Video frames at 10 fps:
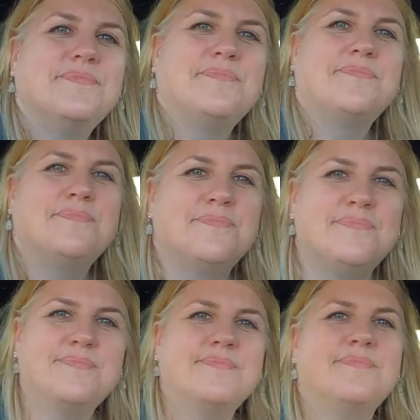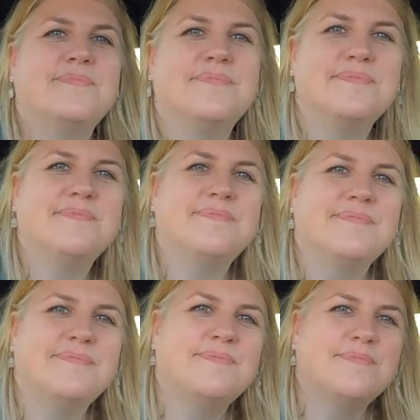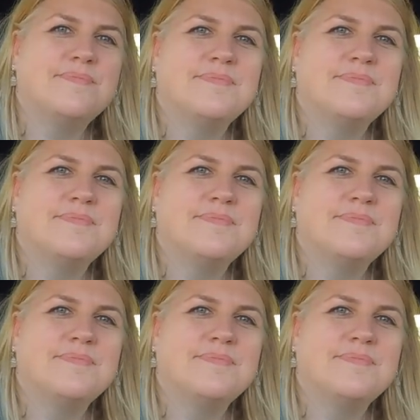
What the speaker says: [no speech]